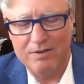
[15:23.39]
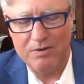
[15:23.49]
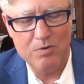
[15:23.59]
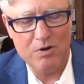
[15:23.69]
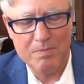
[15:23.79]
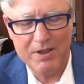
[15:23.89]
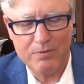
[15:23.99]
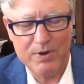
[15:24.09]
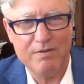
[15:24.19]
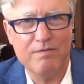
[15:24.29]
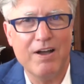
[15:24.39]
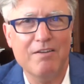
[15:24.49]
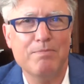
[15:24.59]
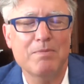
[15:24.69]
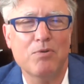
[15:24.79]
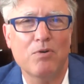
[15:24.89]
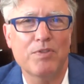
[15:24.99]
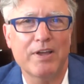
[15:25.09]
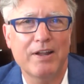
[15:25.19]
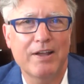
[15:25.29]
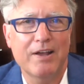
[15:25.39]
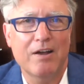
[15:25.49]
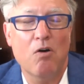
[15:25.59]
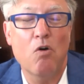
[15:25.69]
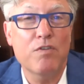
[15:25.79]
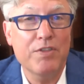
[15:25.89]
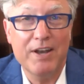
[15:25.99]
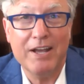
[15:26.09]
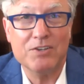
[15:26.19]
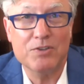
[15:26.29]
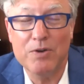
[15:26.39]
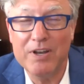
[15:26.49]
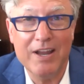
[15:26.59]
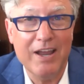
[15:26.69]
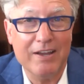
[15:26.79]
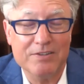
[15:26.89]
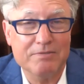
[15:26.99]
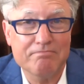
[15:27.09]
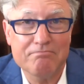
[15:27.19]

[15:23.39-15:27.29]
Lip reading: Who are my 3 to 5 people that over the next 30 days,